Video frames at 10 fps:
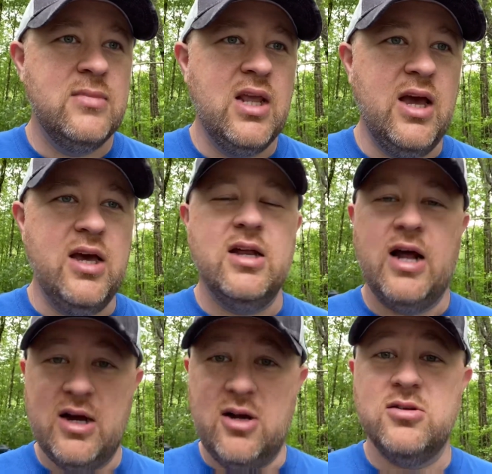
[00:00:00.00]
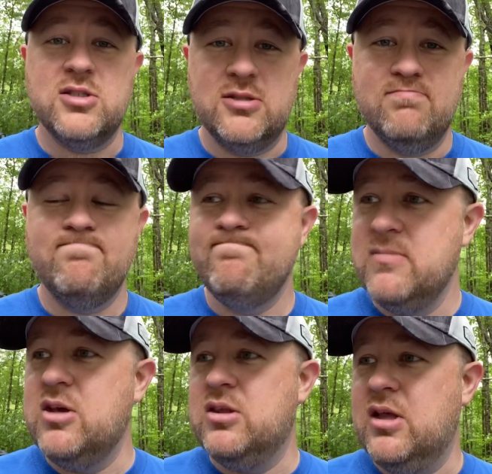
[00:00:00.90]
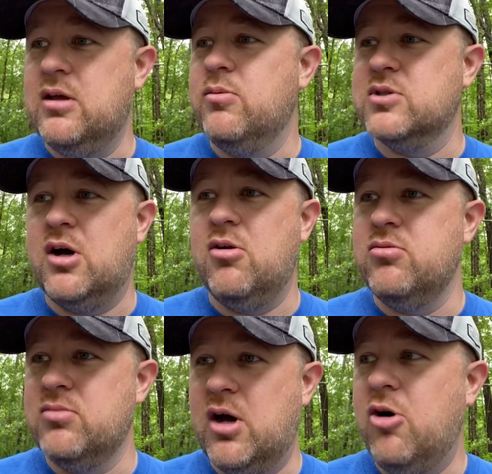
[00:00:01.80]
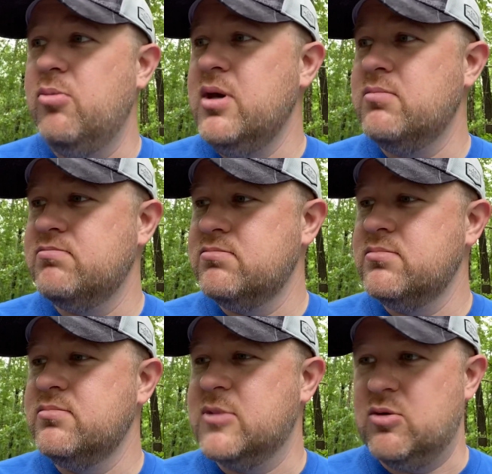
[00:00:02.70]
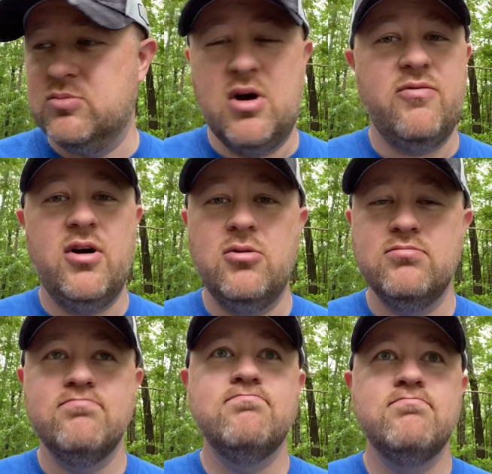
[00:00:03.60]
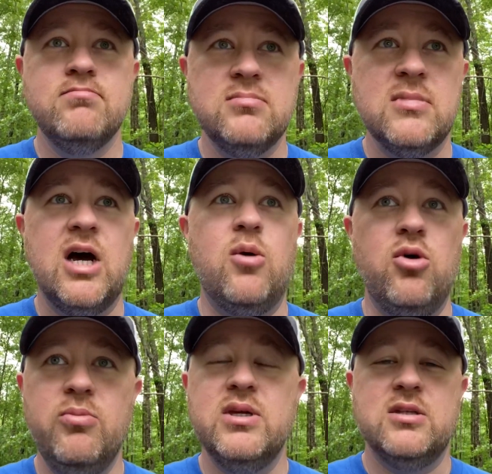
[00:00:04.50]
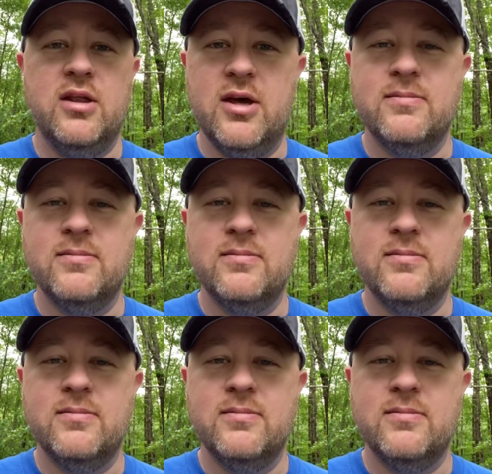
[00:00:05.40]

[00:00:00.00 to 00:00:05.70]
And I cost it. It was all me. It was my fault. I will admit to that.